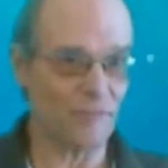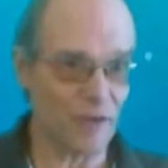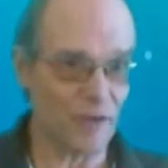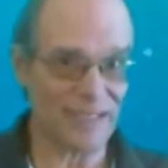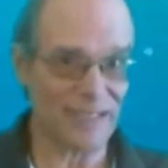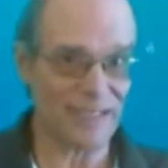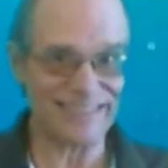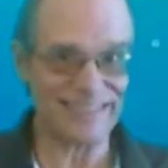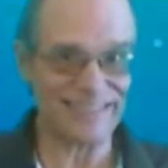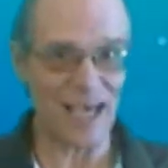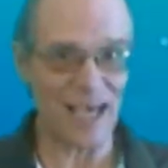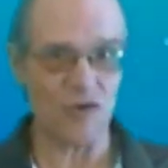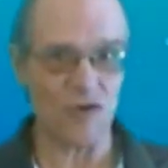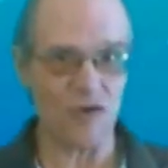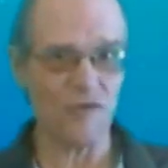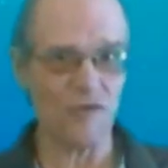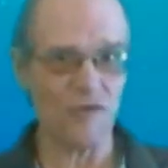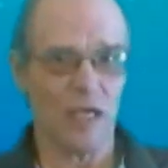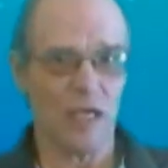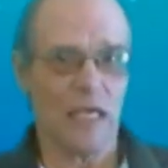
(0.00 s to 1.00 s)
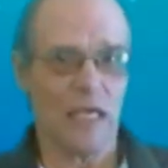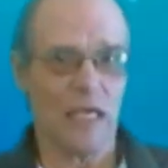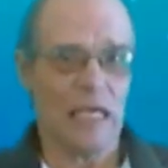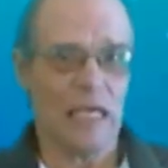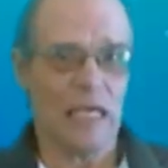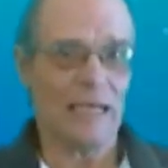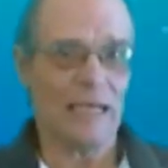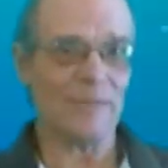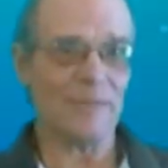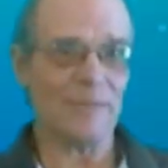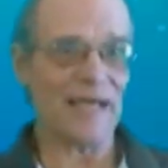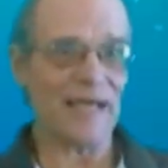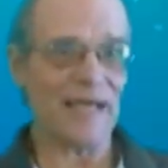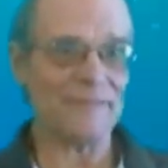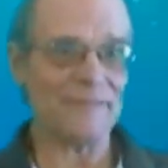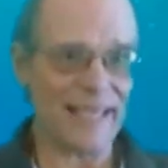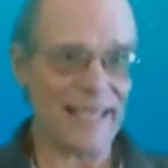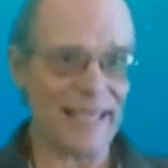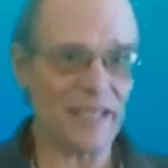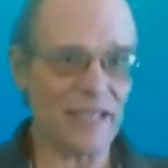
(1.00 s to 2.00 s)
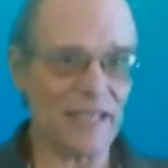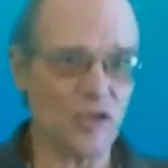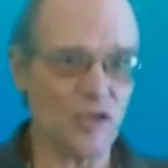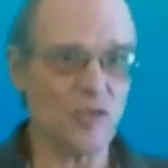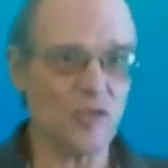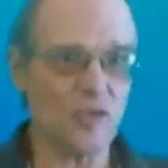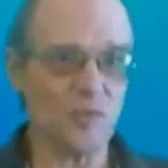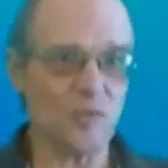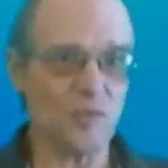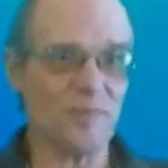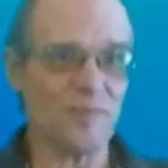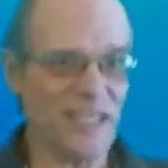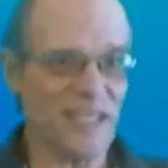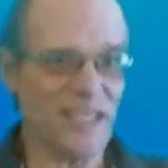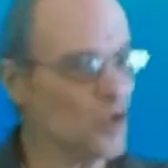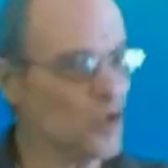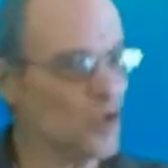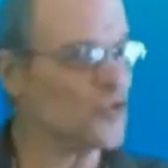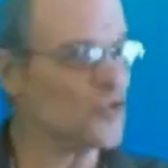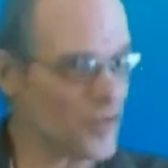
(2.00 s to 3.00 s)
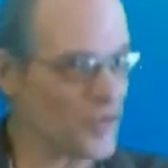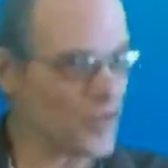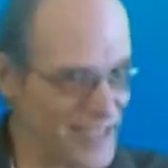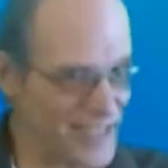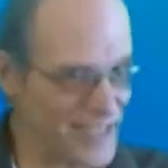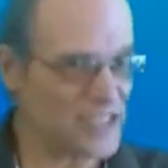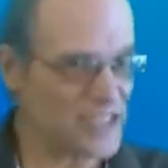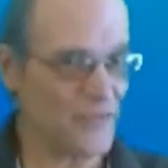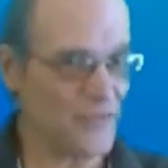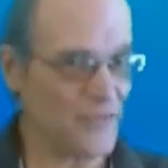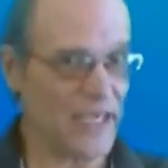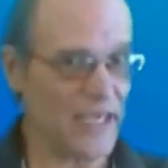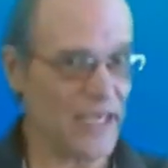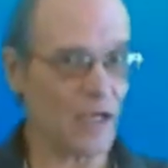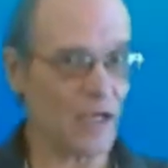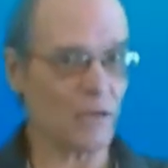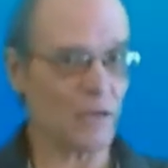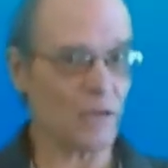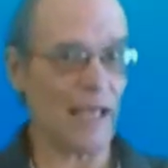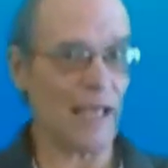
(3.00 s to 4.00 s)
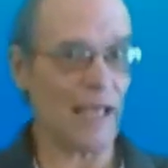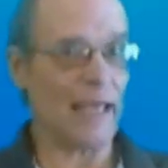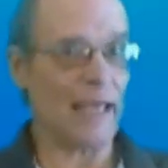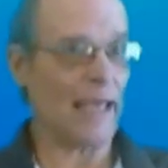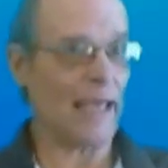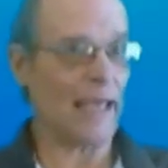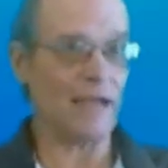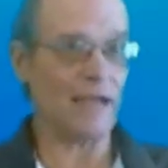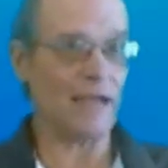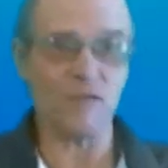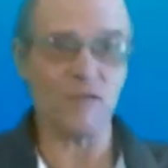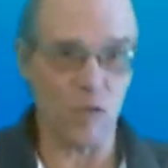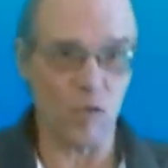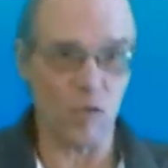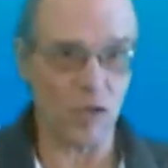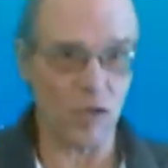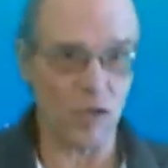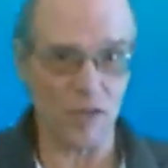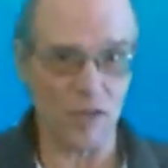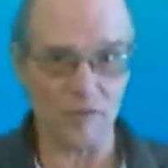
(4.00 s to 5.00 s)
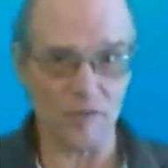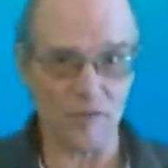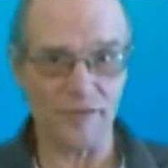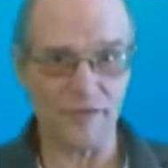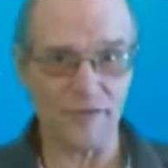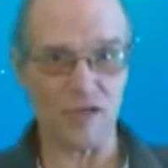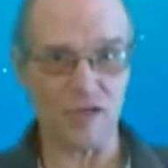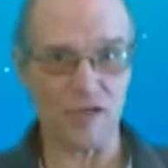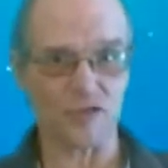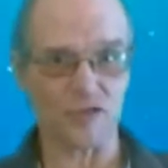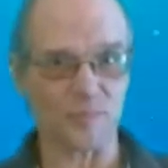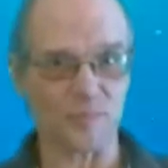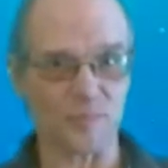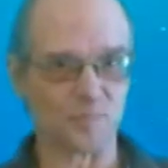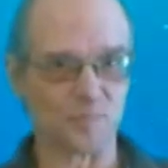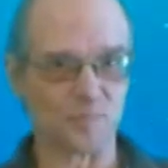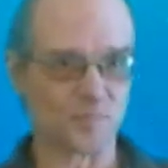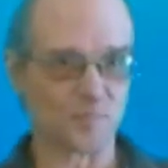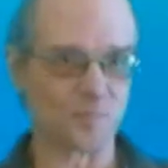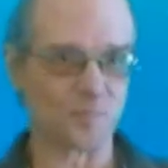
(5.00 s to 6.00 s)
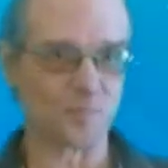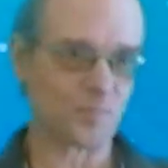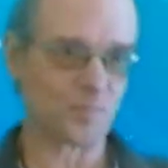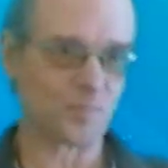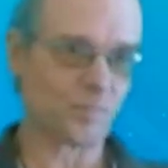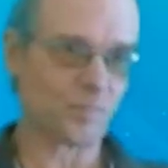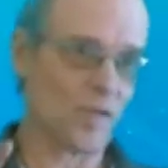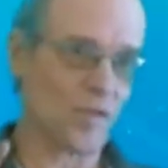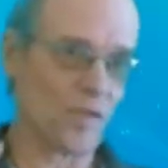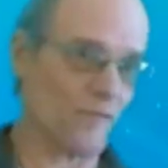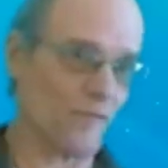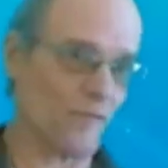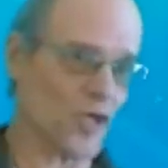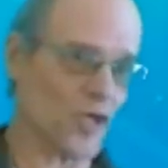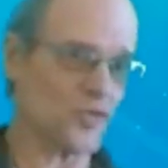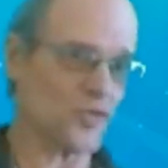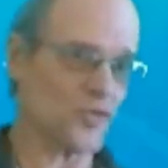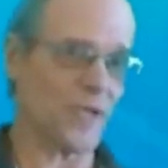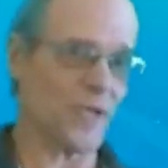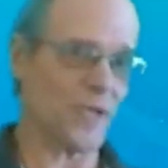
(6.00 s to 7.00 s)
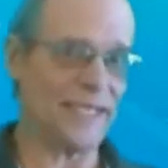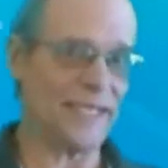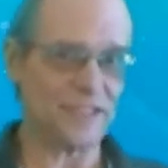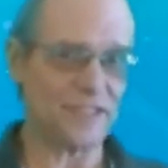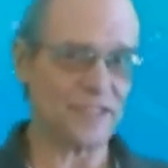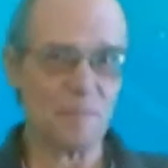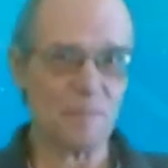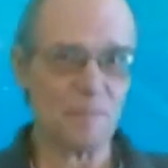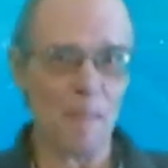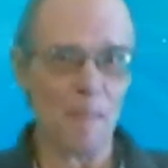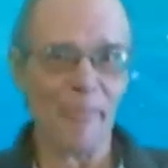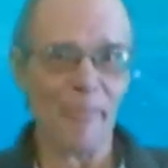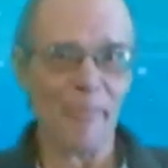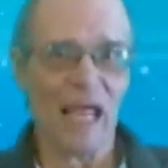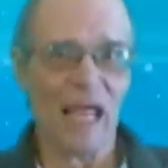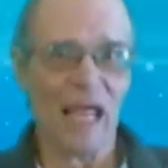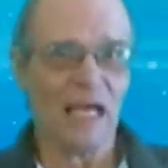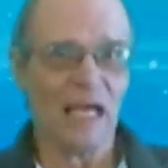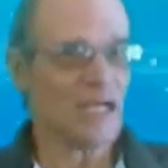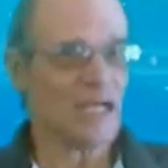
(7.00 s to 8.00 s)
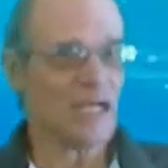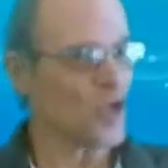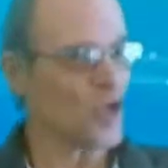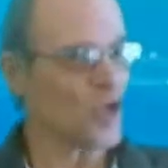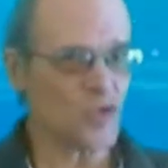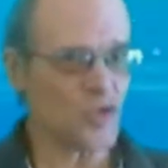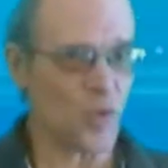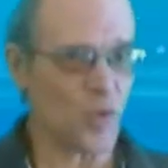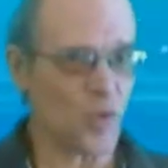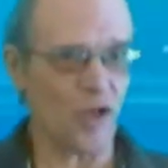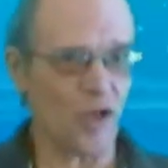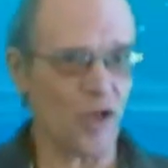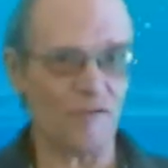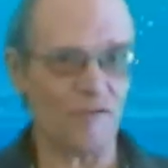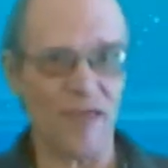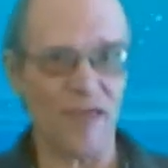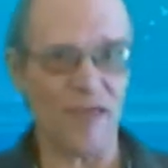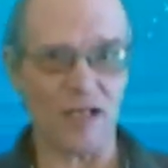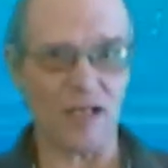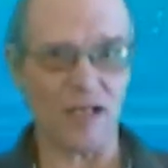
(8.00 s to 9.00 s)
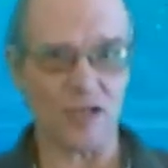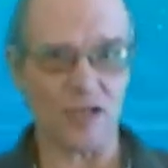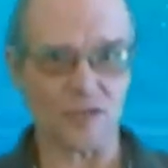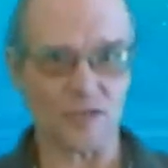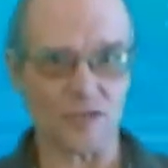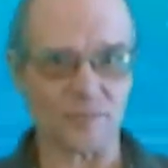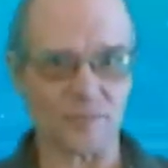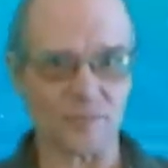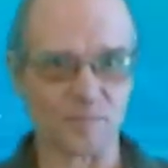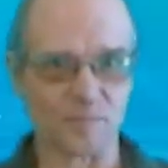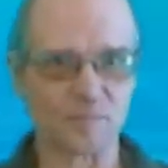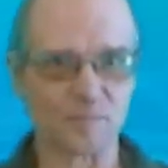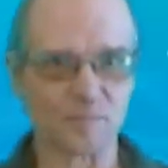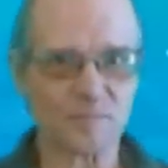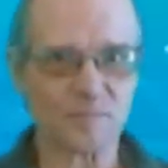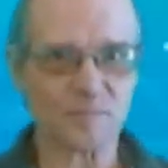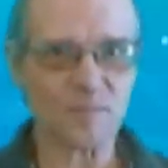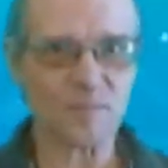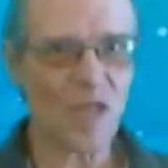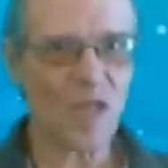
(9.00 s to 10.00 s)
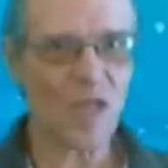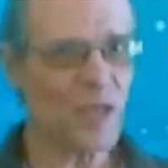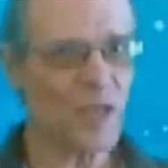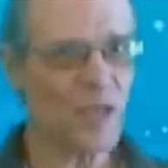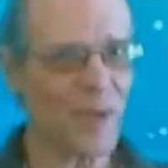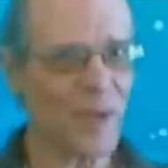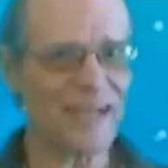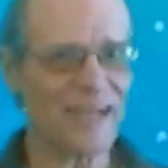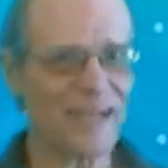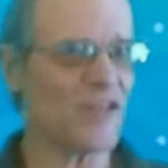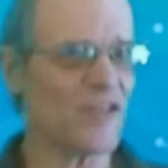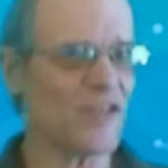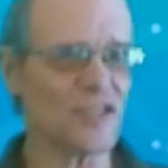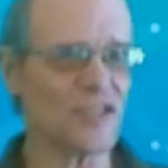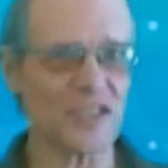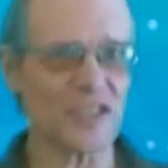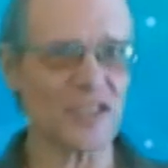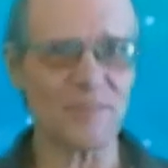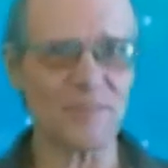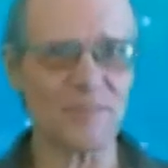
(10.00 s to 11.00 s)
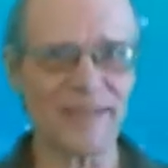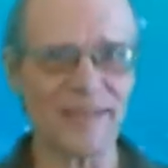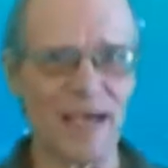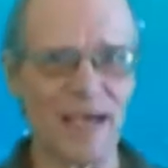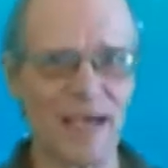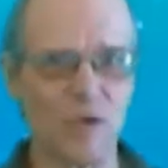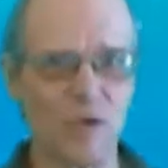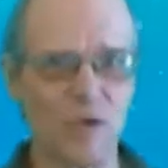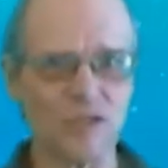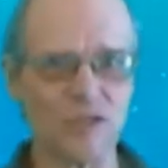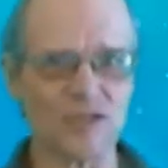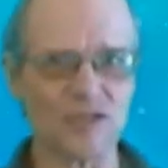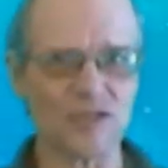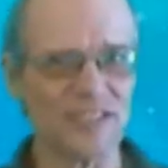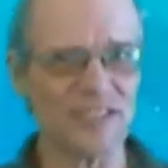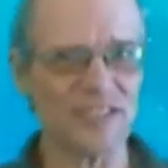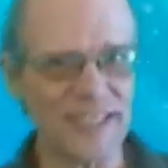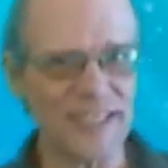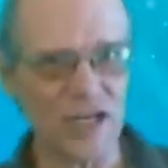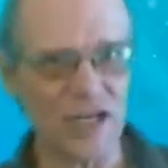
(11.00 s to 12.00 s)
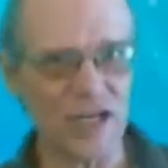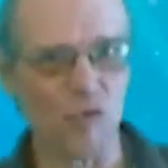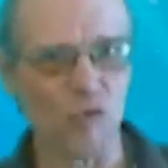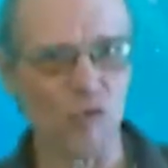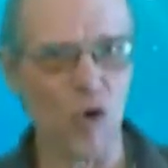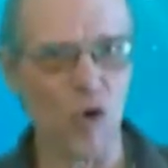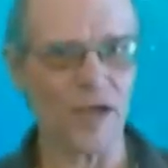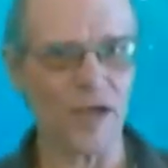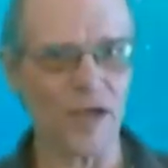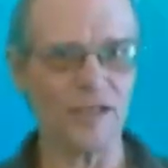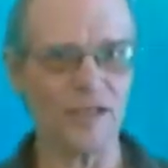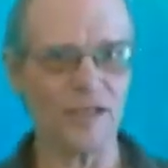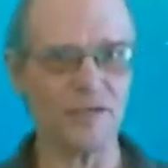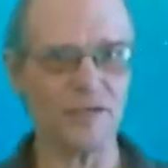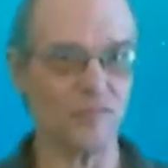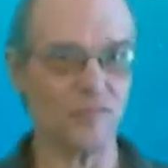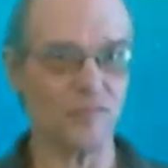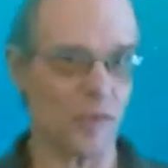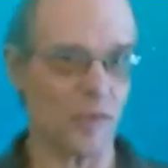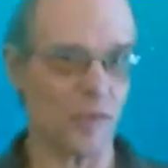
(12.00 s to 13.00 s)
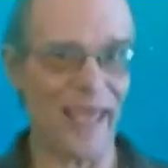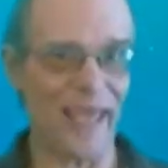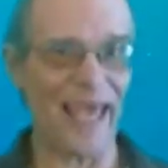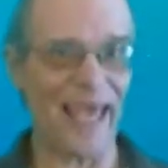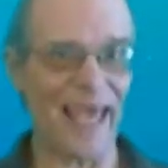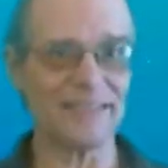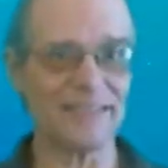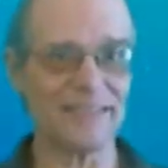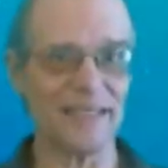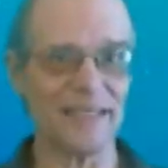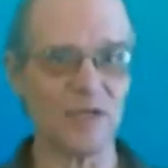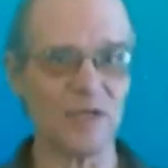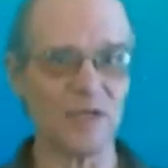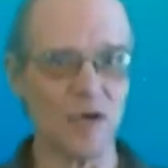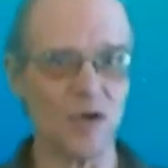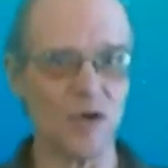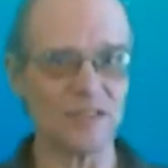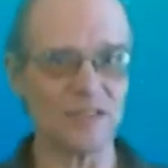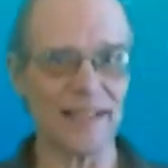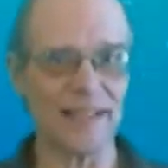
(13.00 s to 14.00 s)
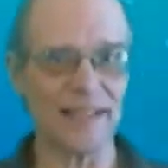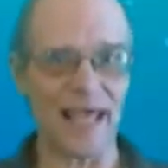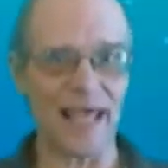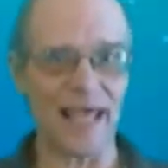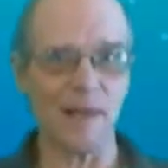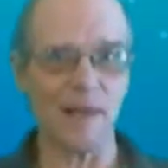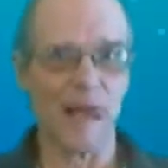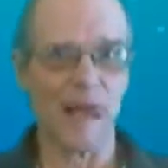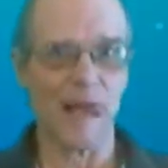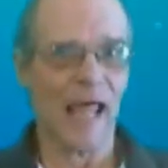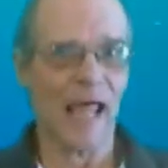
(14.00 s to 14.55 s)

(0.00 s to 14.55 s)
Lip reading: fear itself, but they can be used for this fear and for all other fears. First one is, don't dwell on failures. You might have done something that was considered wrong in your past, and because of that,